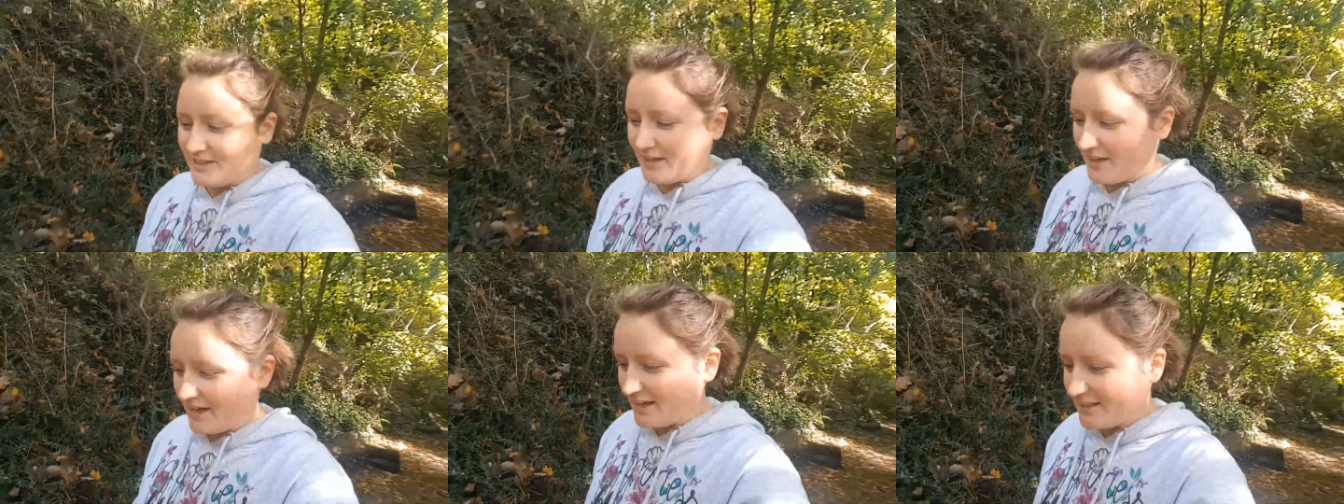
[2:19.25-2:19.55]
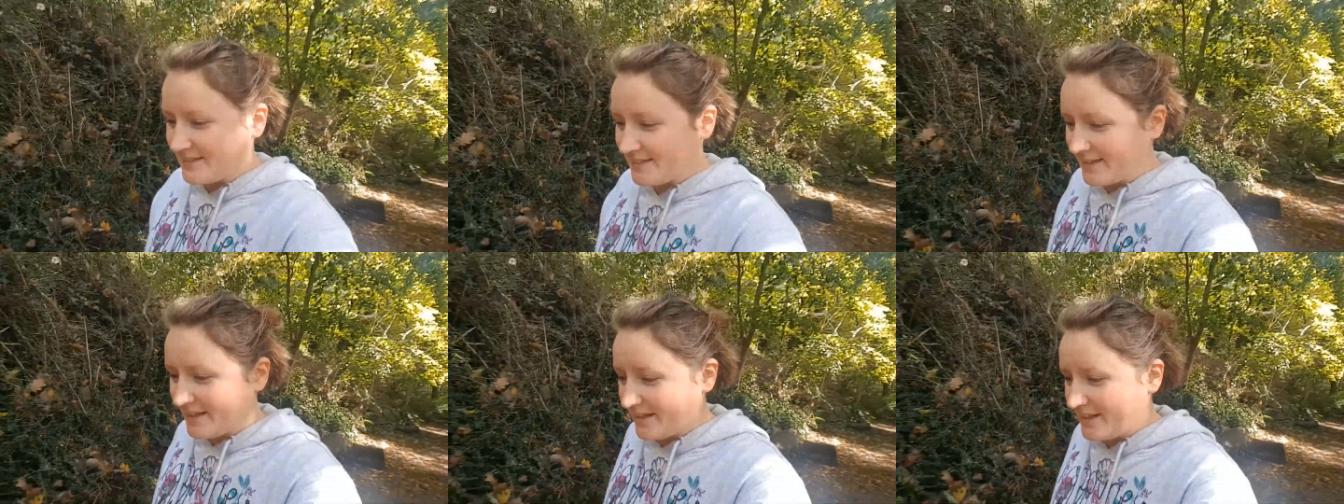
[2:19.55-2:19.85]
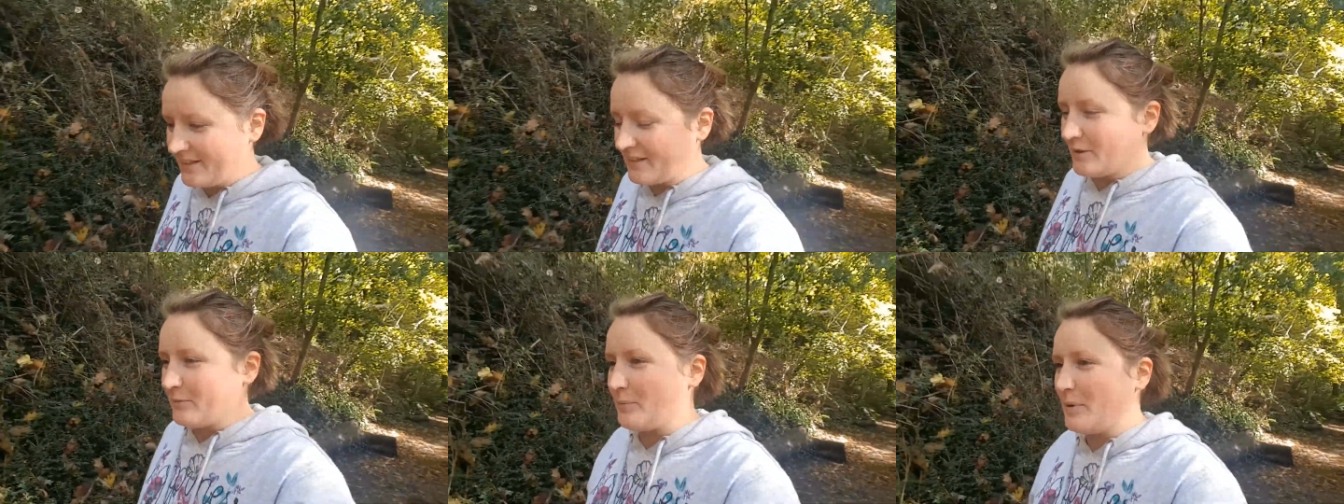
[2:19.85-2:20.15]
I guess
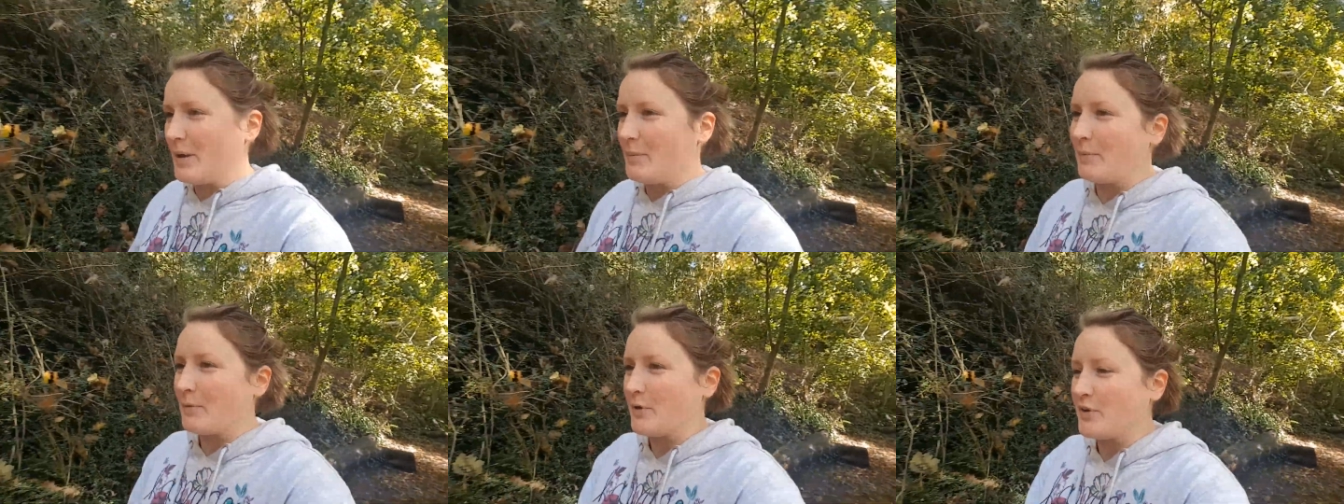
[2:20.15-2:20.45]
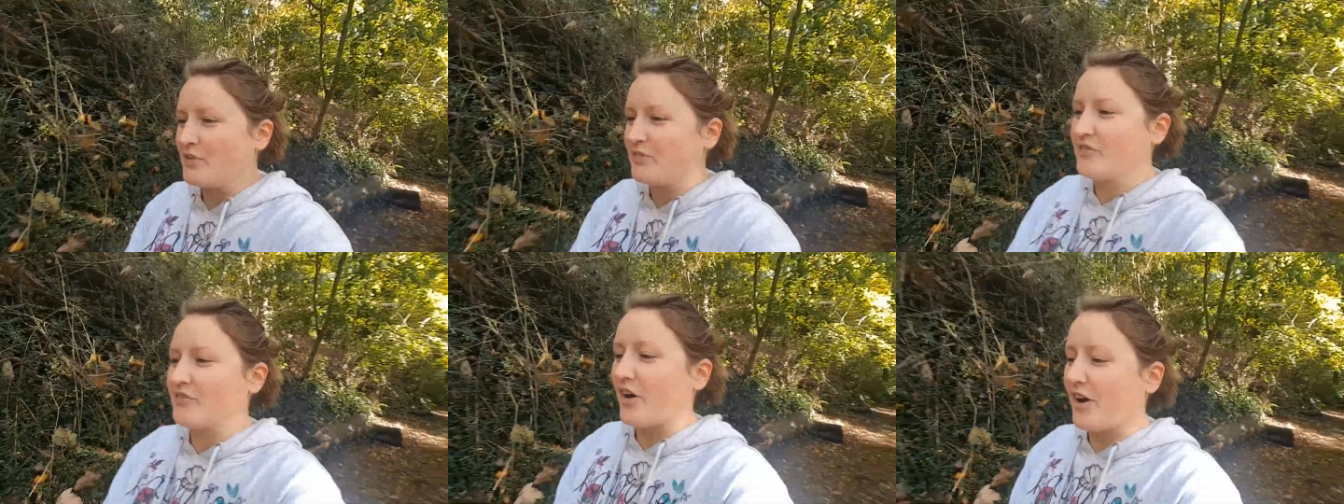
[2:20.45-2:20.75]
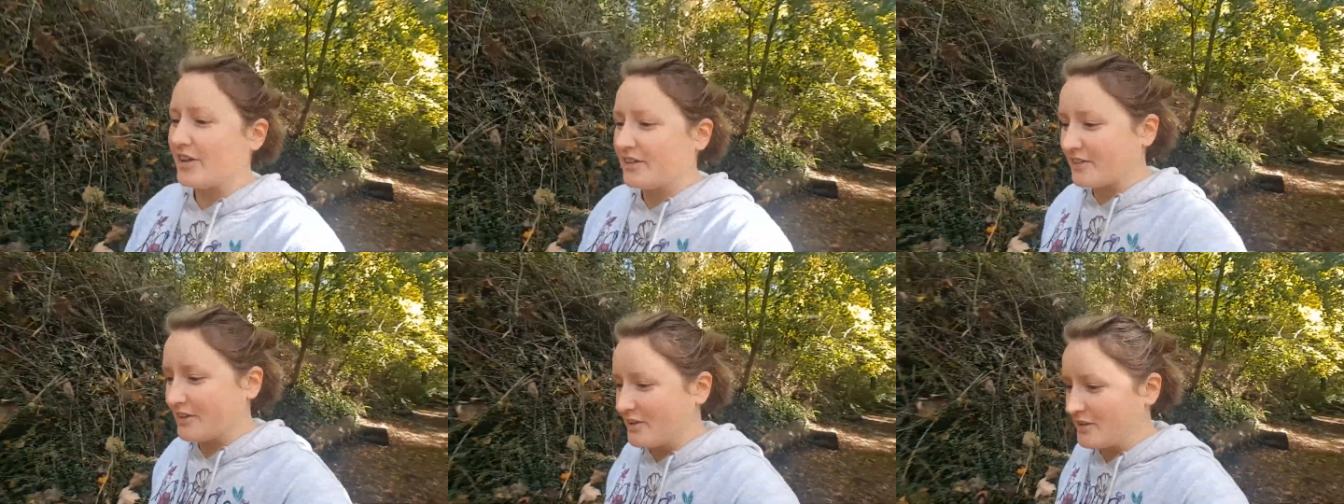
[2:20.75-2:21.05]
the people who
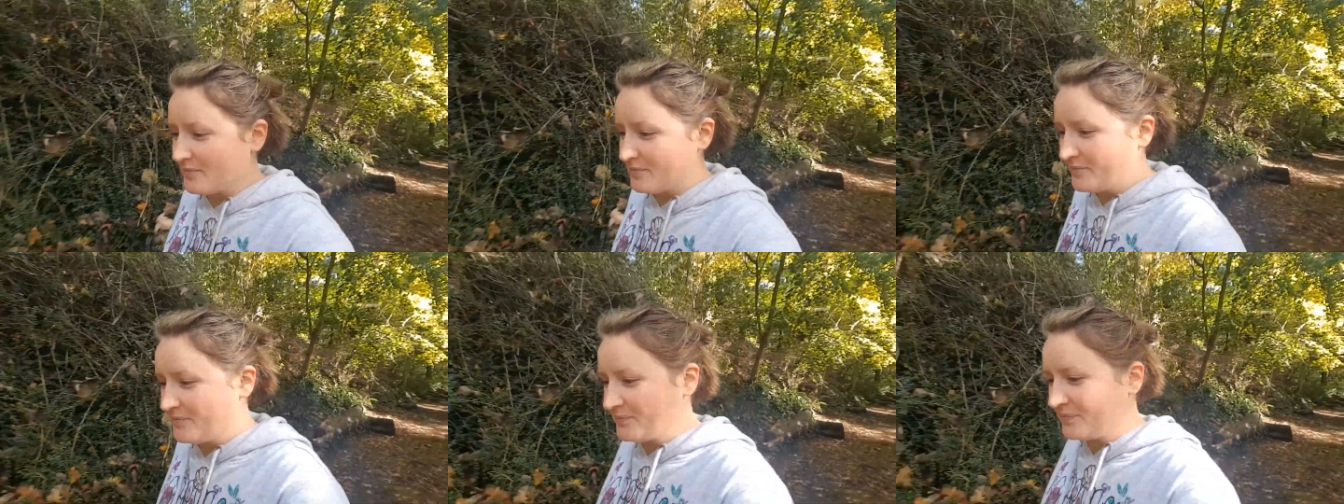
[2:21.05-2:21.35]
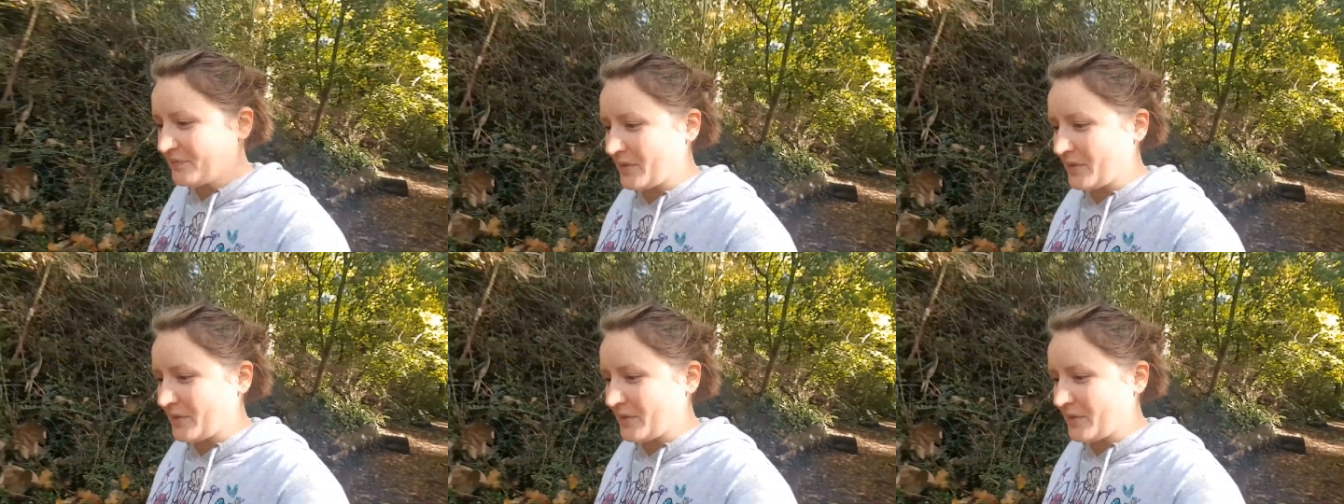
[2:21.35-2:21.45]
find them